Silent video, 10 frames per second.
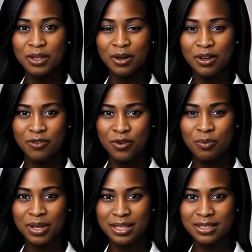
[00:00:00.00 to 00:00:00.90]
but if you have
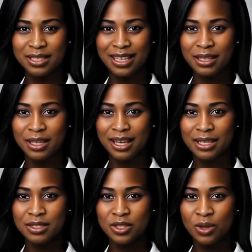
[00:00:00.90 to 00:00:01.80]
other process,
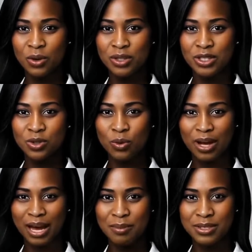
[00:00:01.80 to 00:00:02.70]
let me
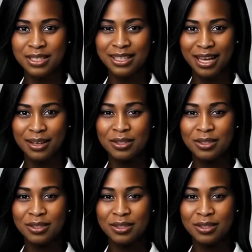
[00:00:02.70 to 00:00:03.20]
know.